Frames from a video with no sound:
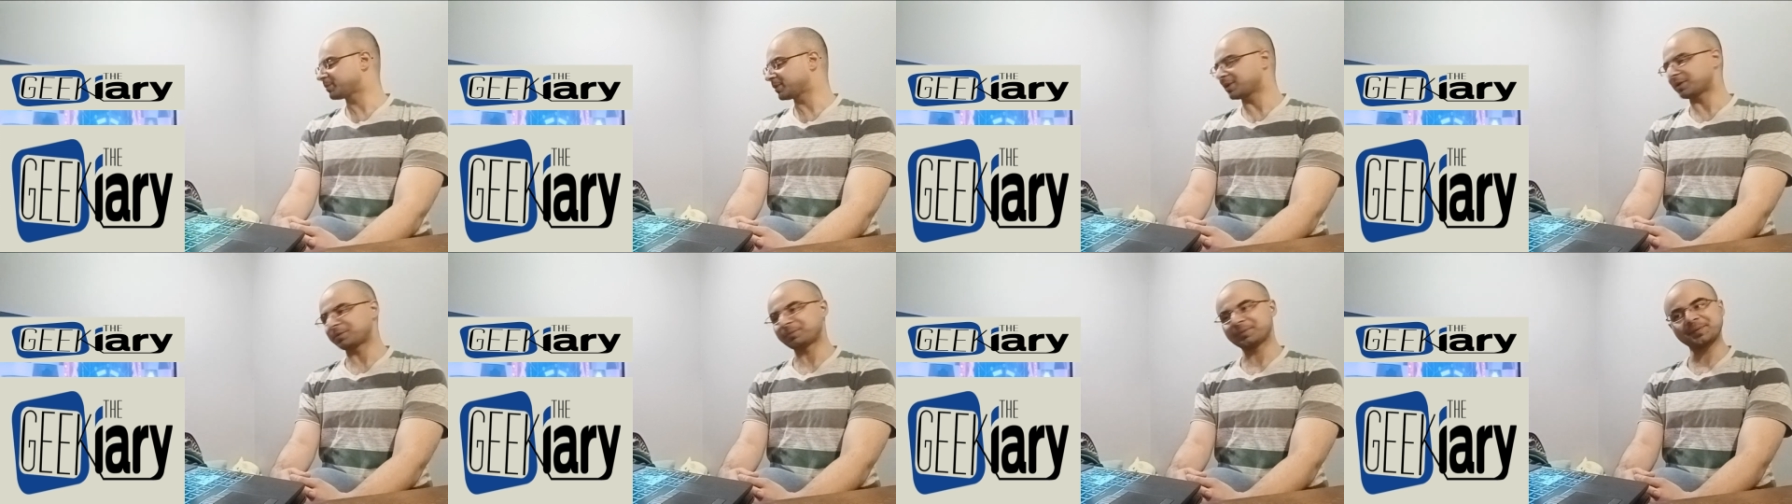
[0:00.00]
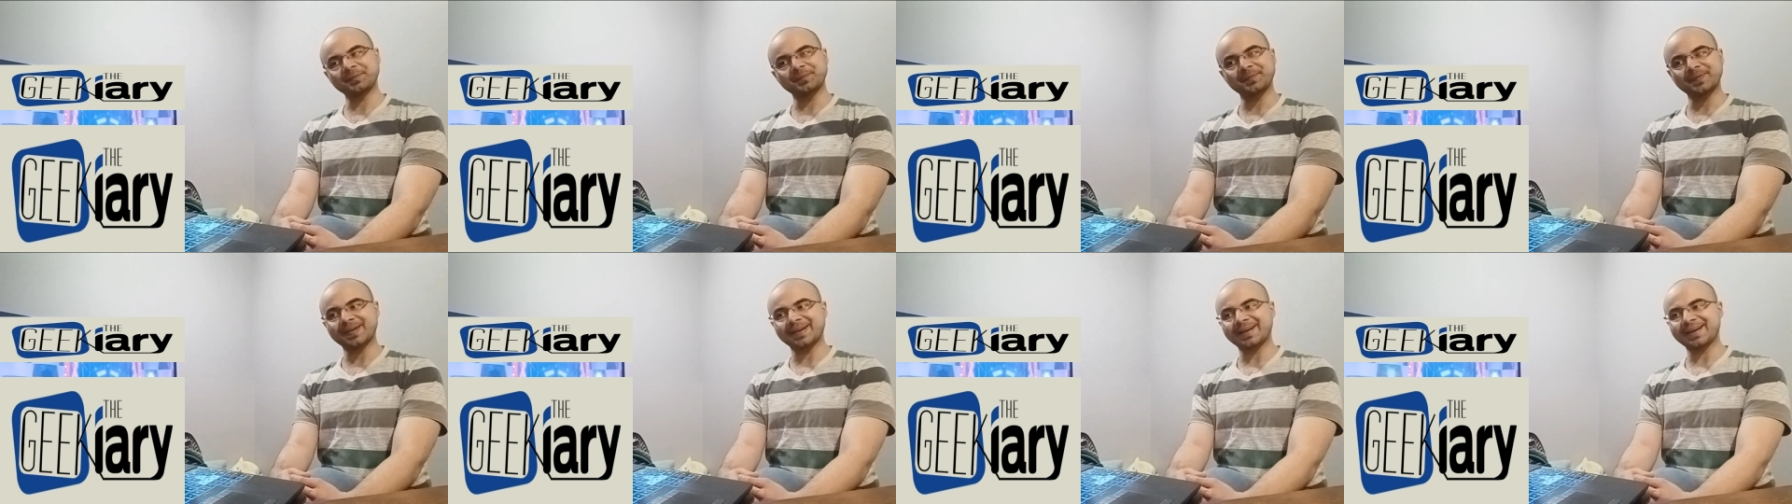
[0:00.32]
are
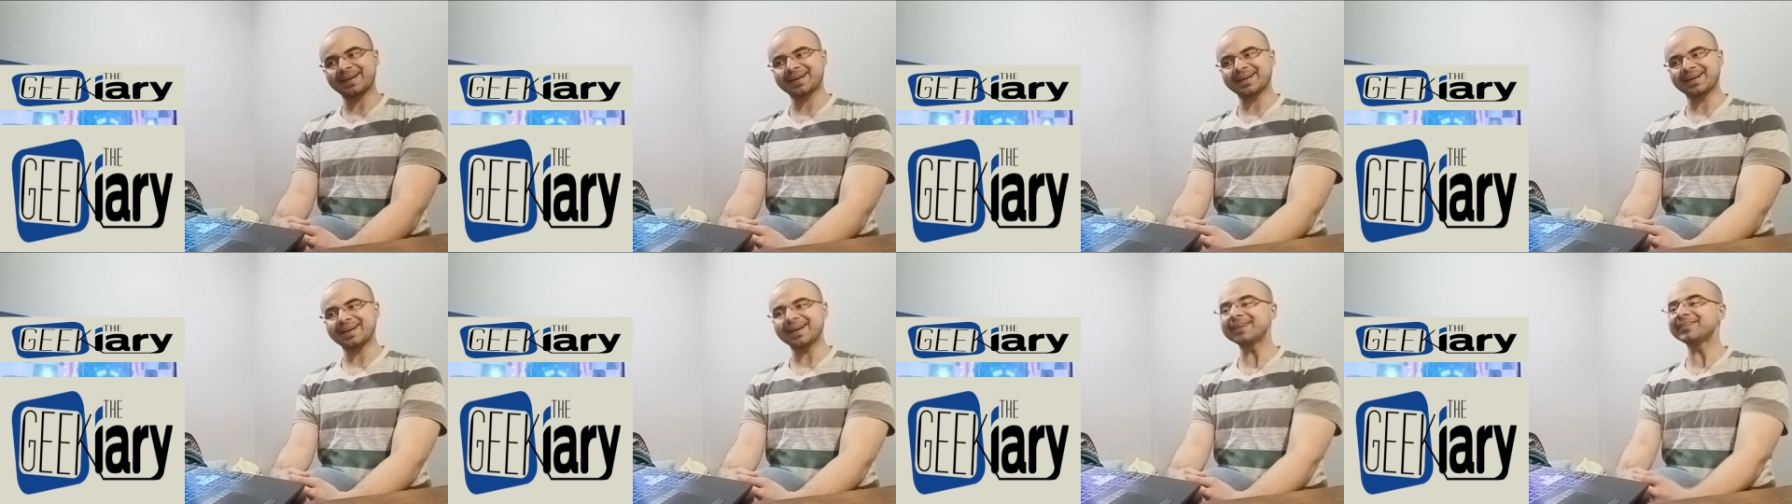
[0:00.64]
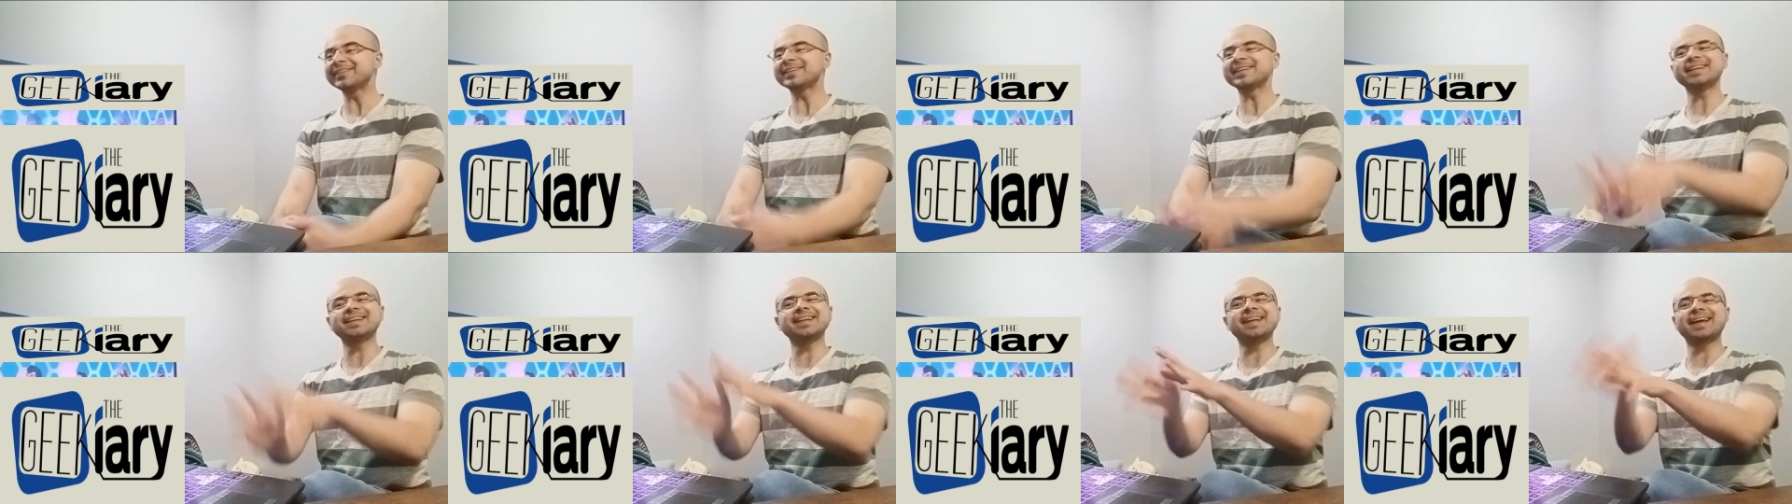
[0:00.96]
coming back. I
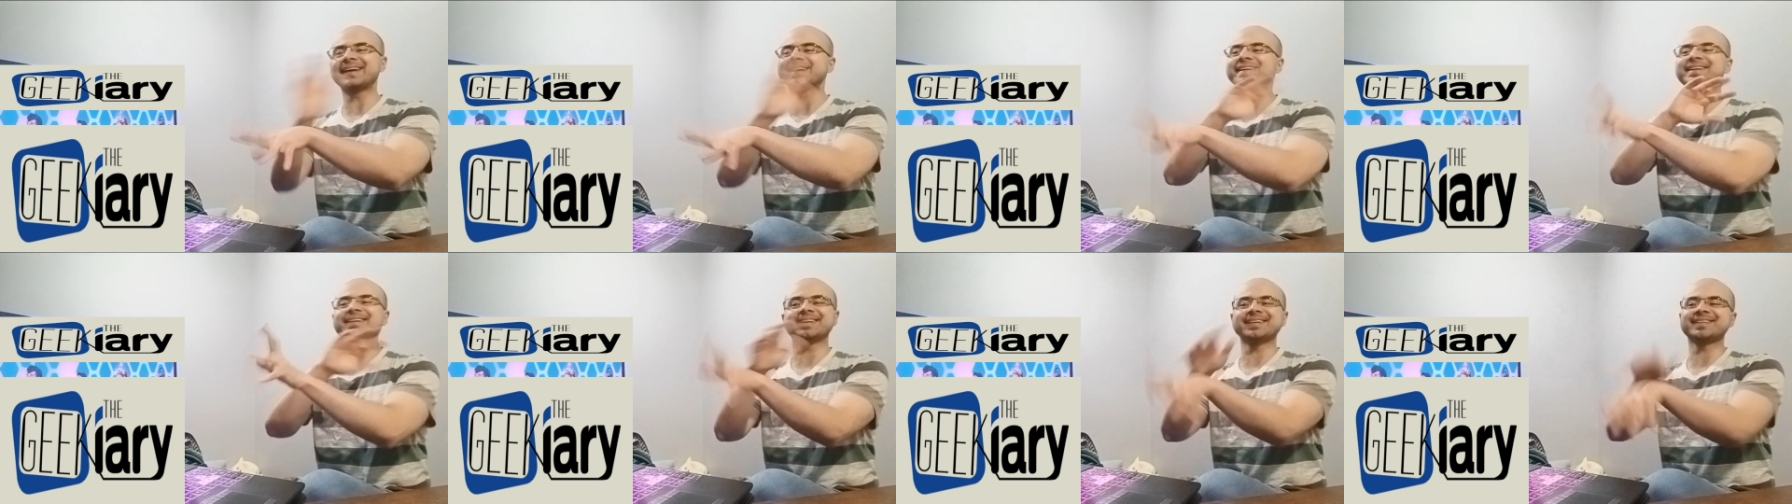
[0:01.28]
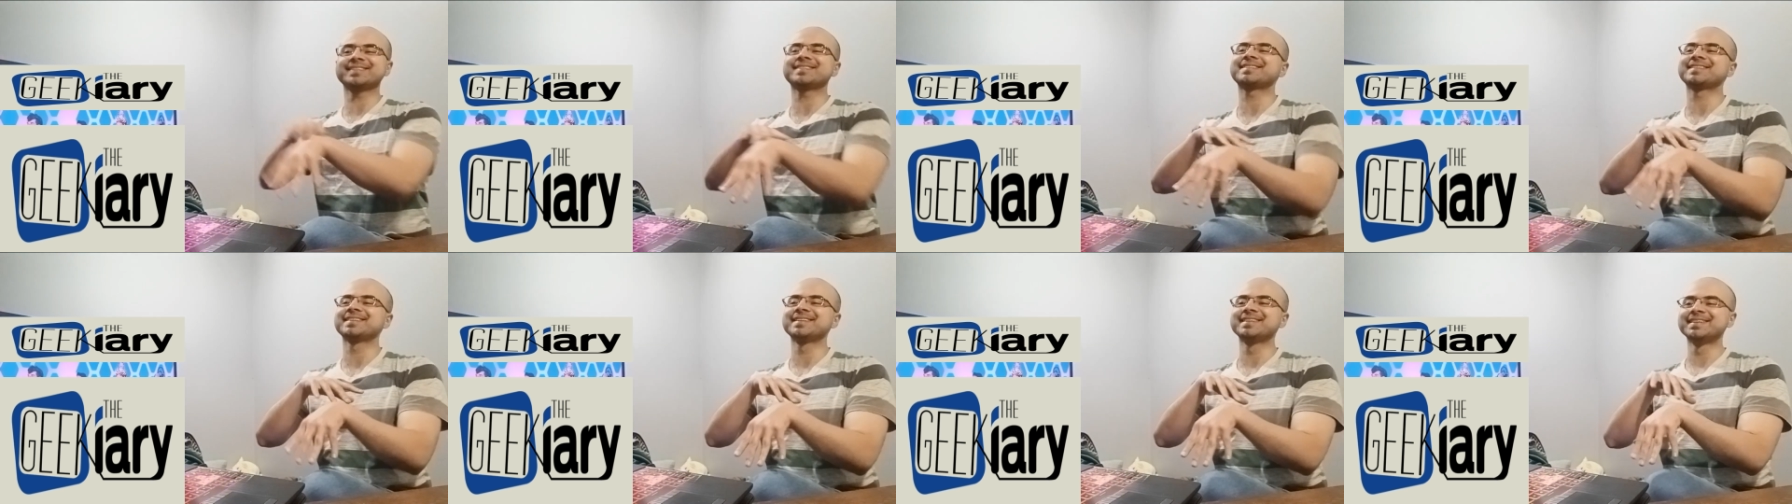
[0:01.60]
really like this.